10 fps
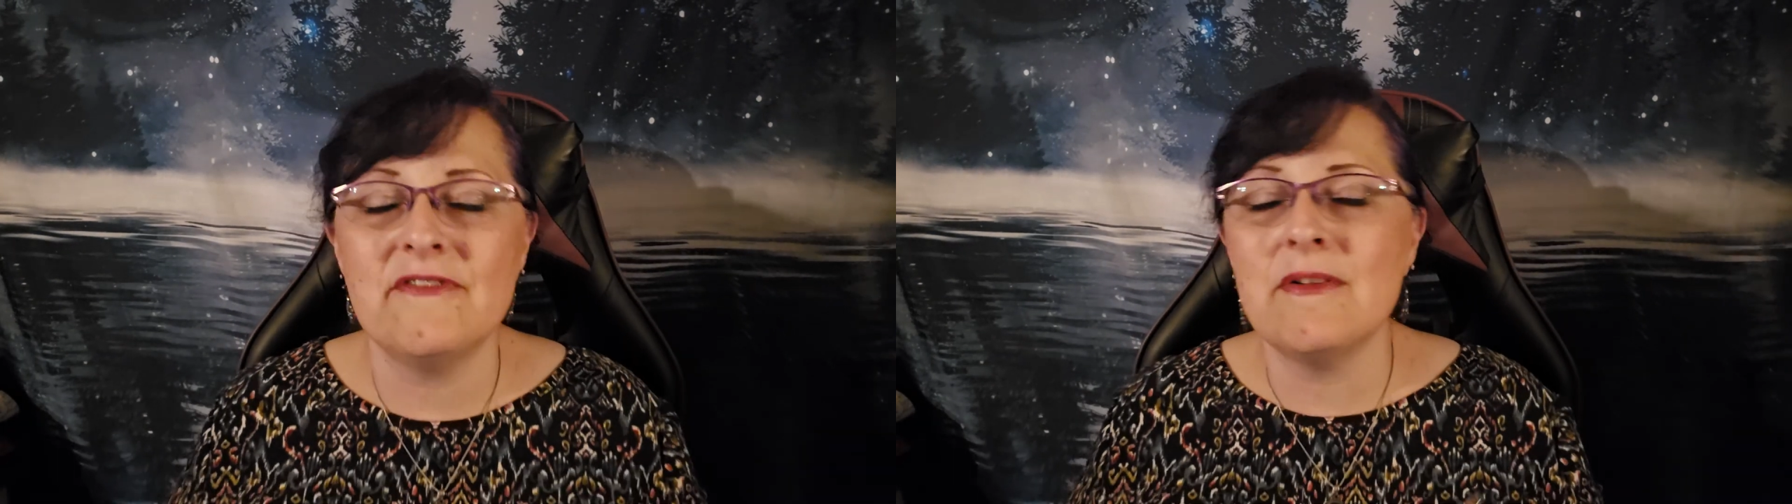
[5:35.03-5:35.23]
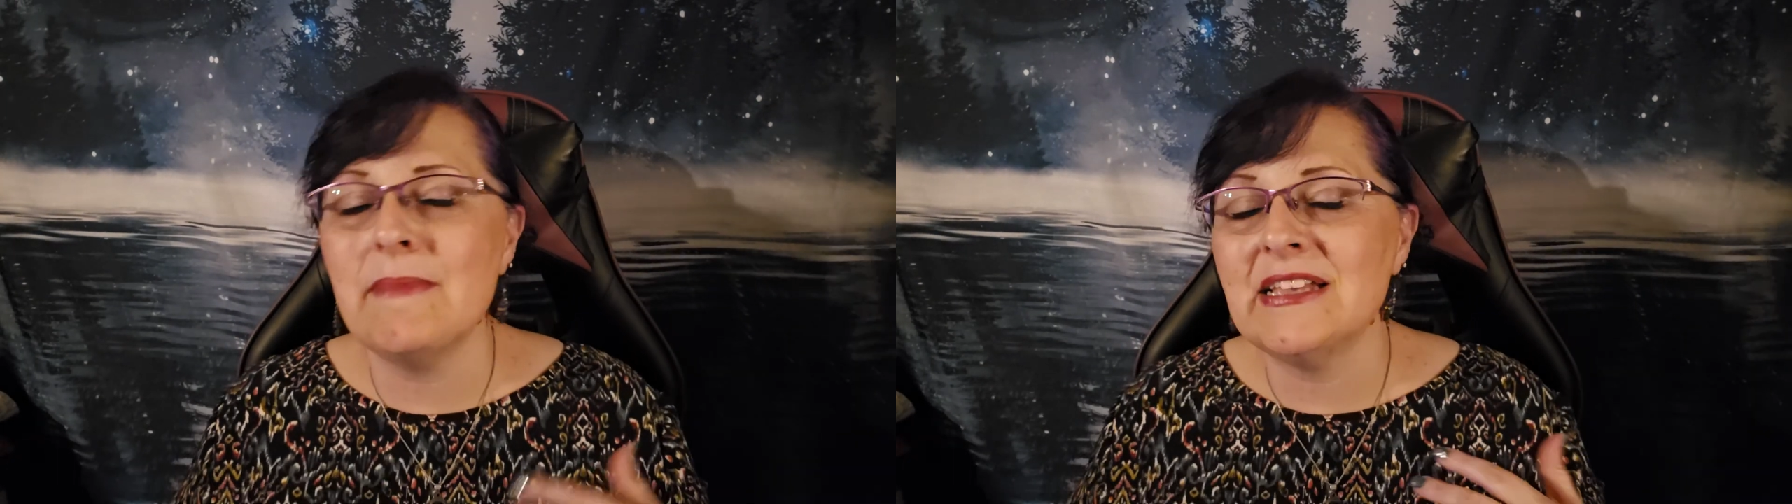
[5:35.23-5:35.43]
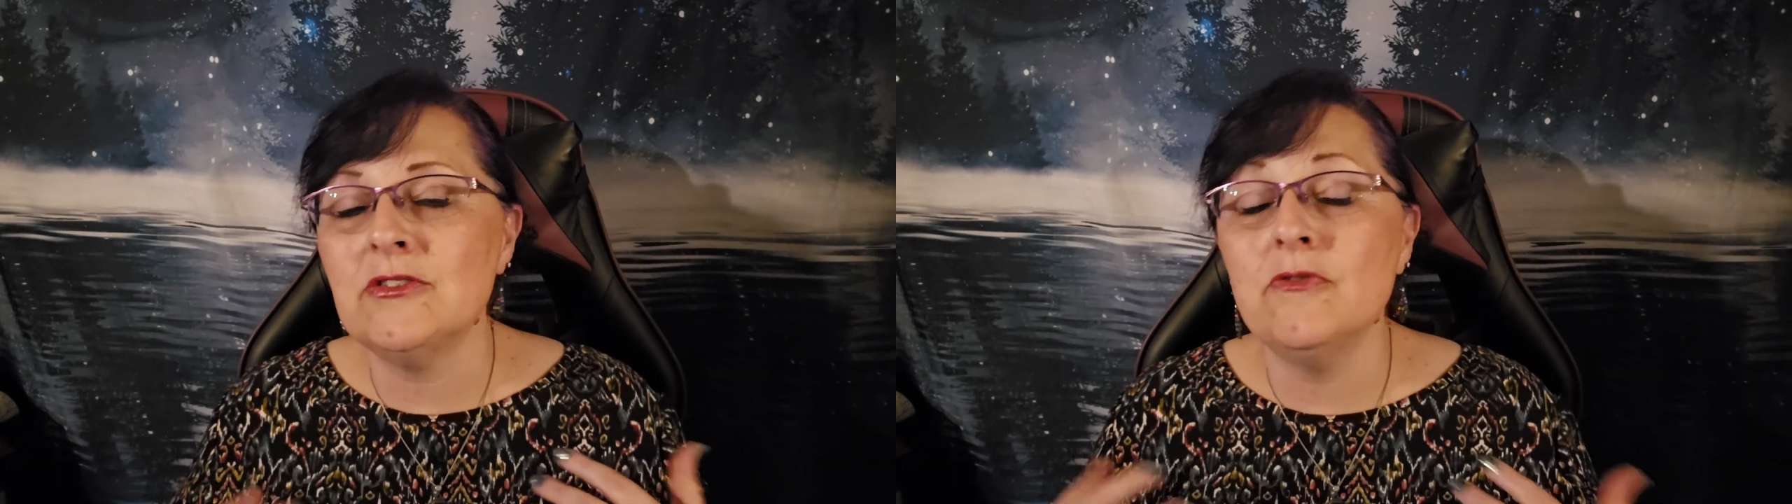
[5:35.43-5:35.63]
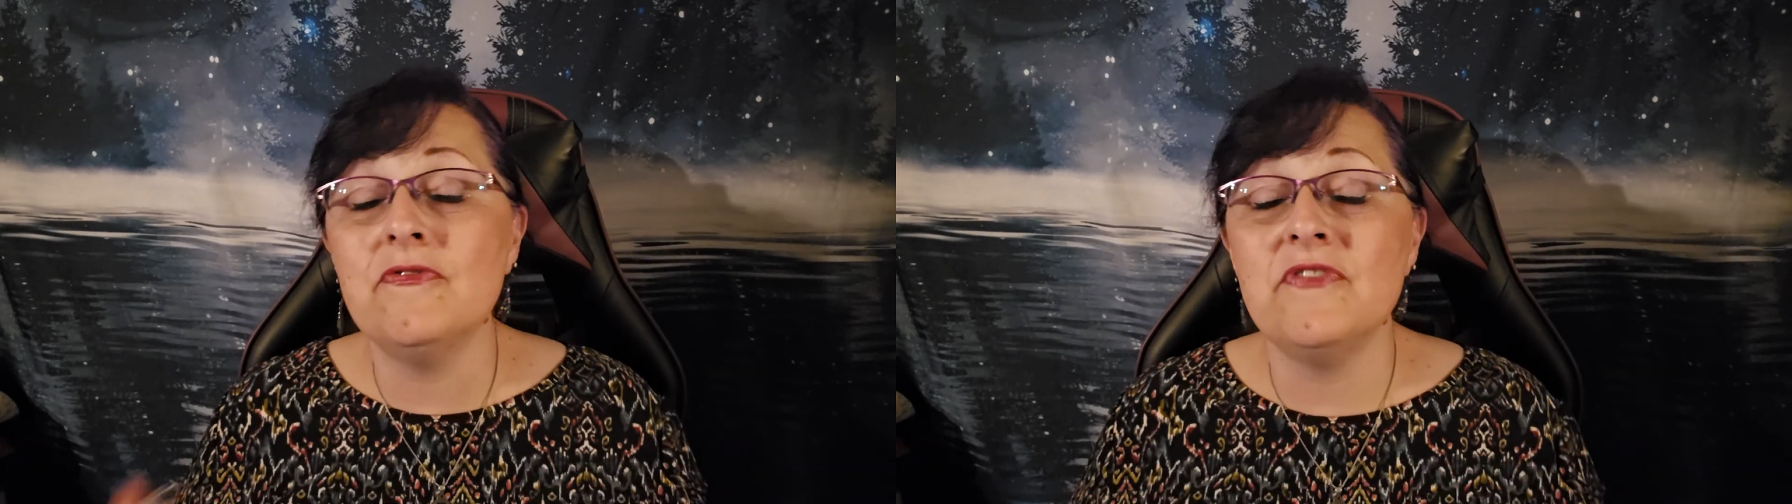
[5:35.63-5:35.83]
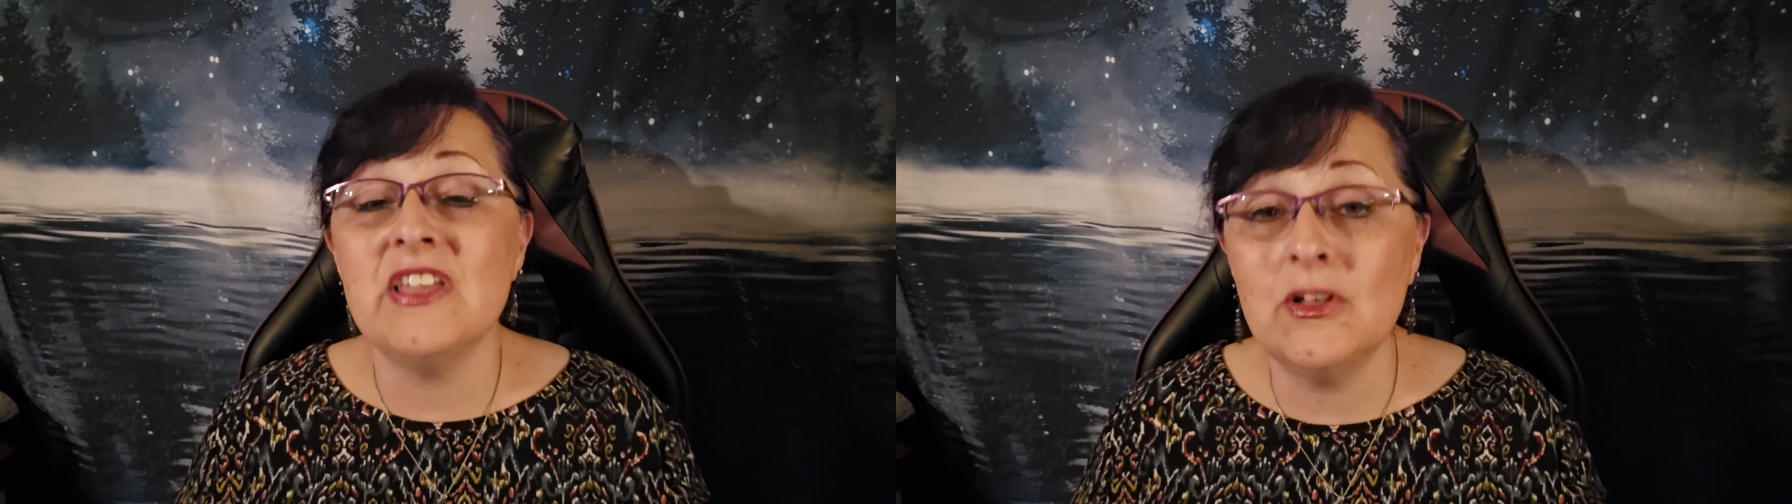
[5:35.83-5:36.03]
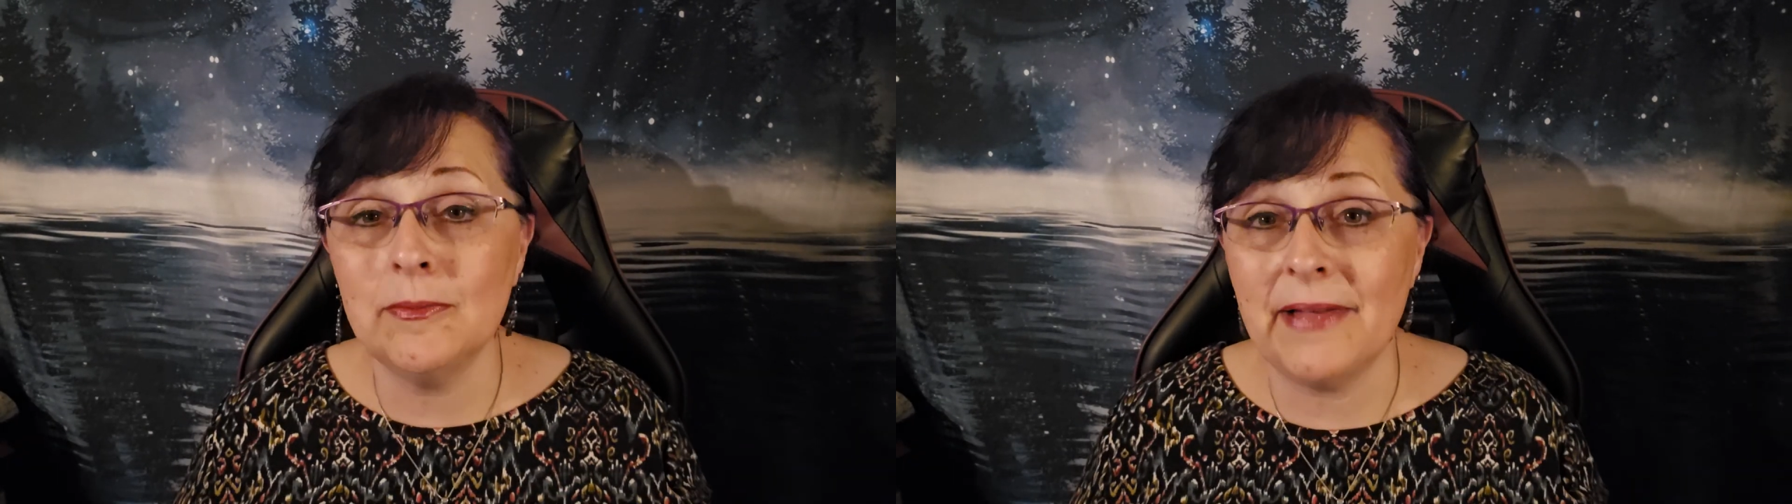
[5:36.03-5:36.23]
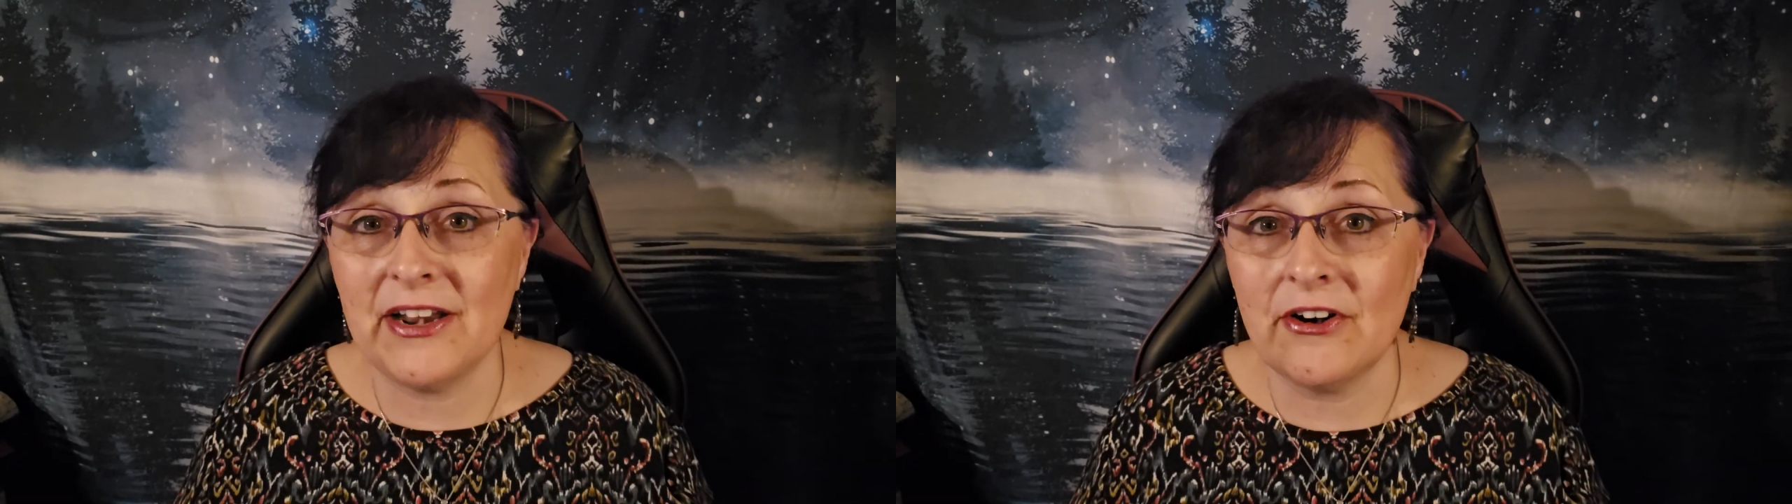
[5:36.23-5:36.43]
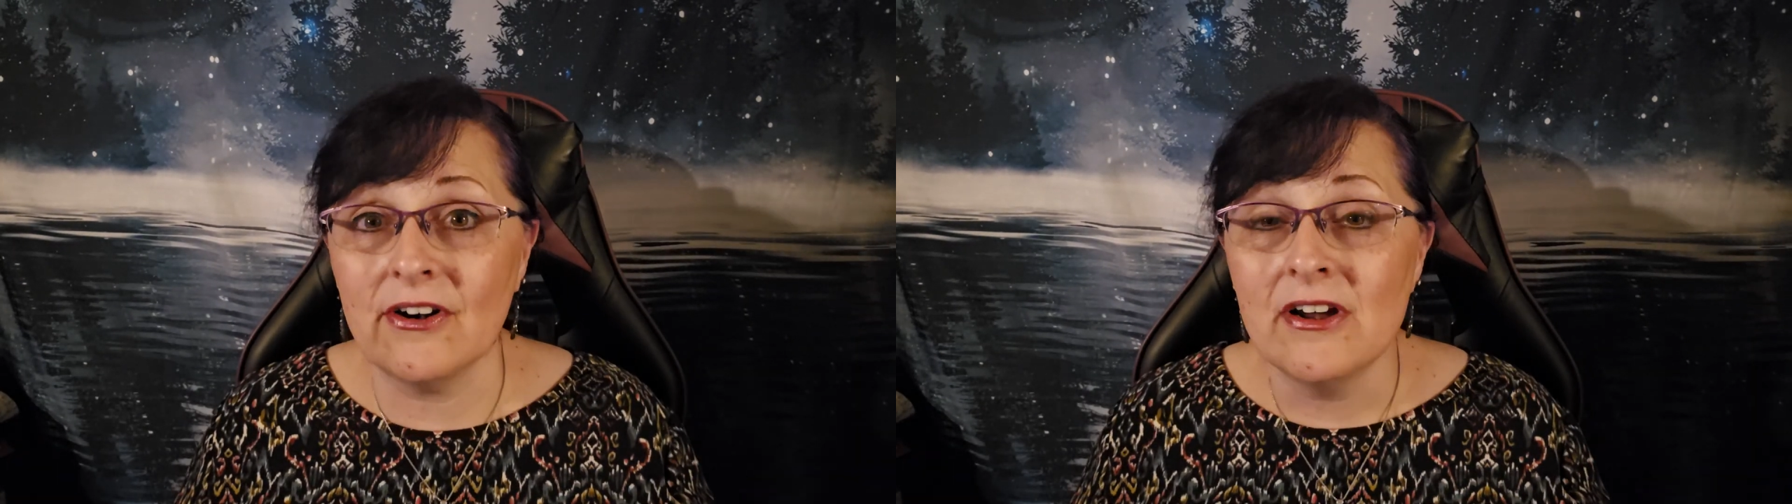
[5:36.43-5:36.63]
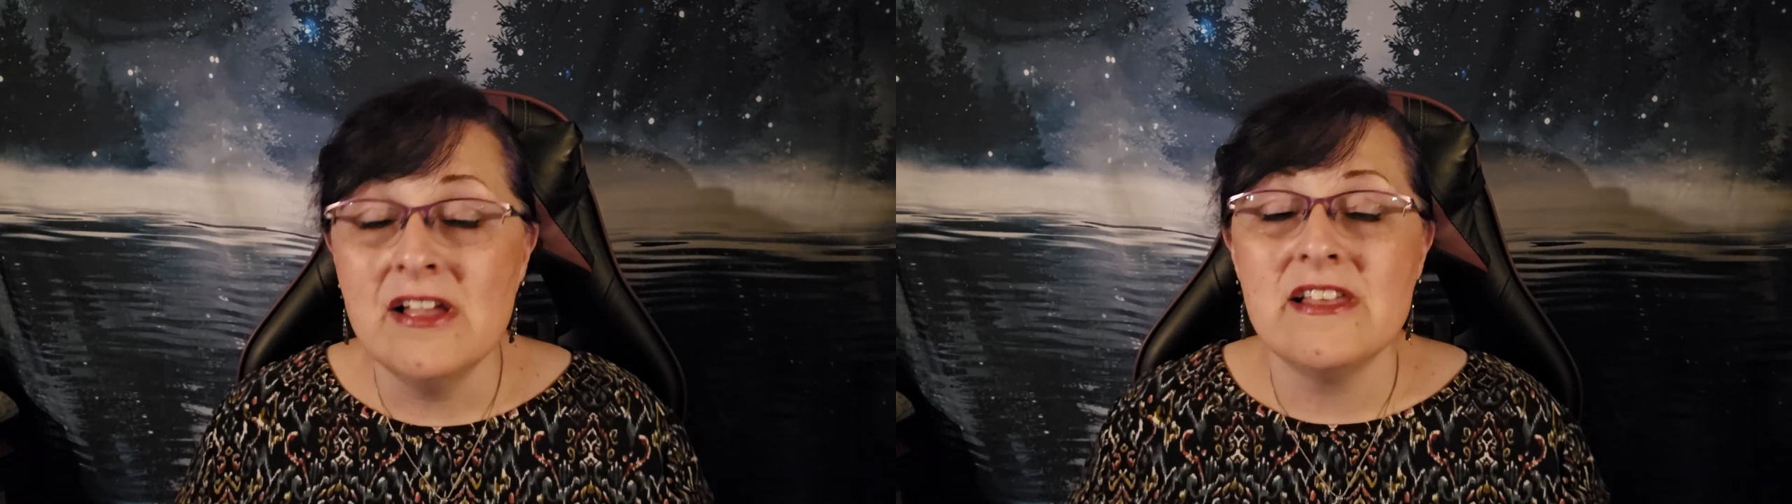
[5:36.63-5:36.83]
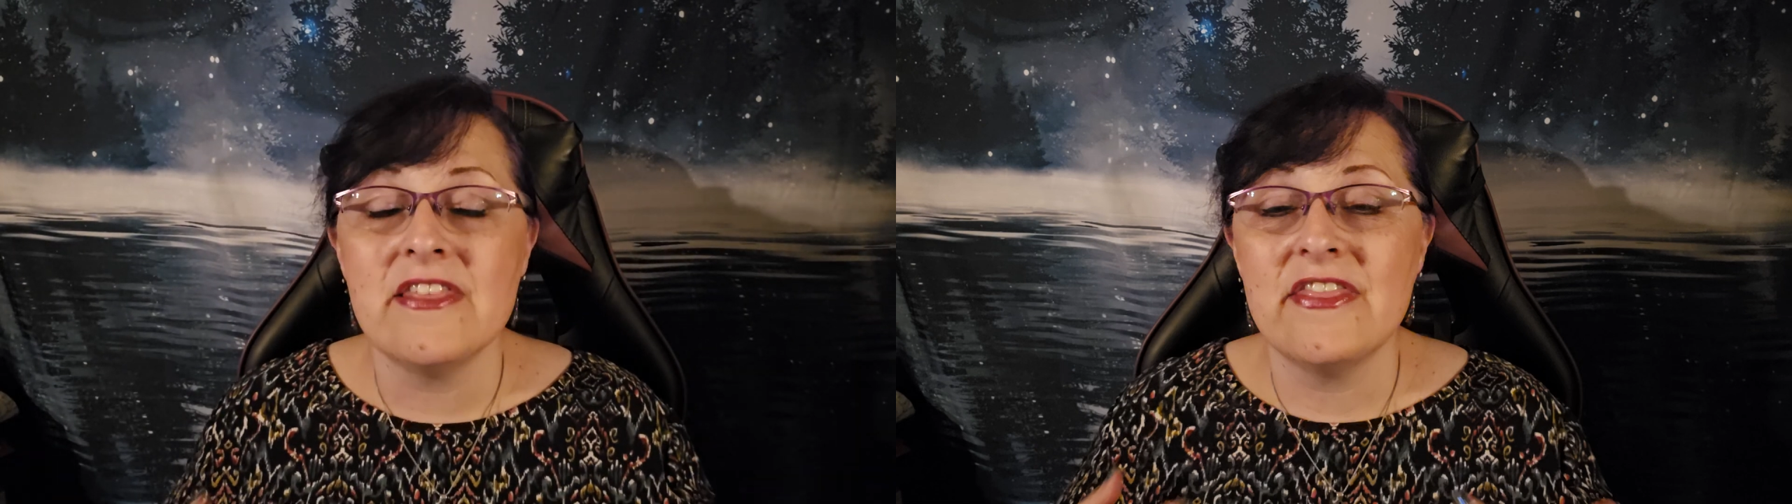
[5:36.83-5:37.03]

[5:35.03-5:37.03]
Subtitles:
If it makes you feel better,